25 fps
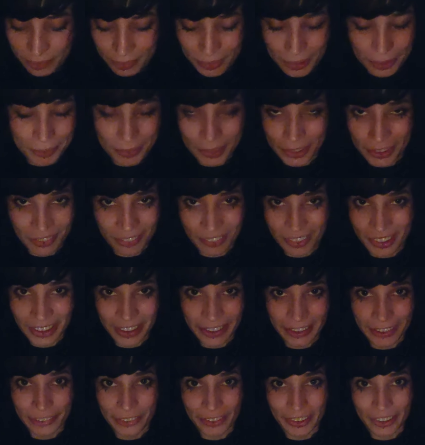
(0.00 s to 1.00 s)
not much of a
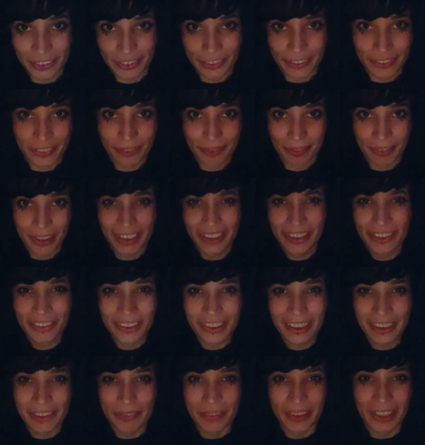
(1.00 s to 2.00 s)
tea drinker. I
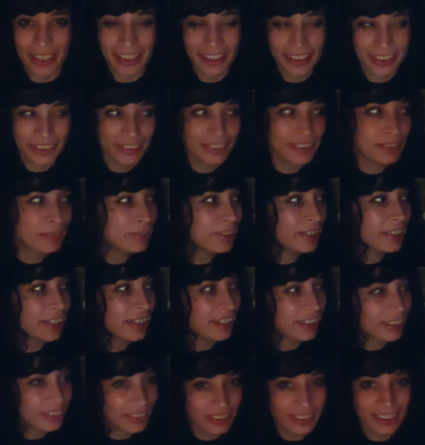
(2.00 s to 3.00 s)
used to be. I used to be a
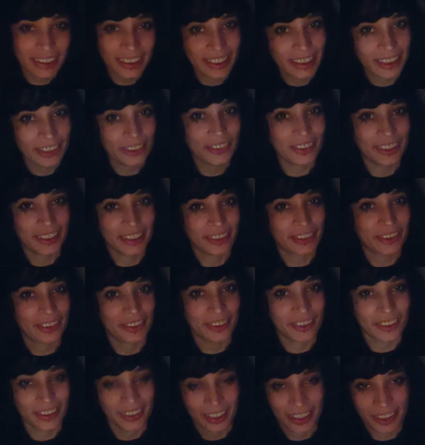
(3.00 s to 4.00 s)
hella tea drinker.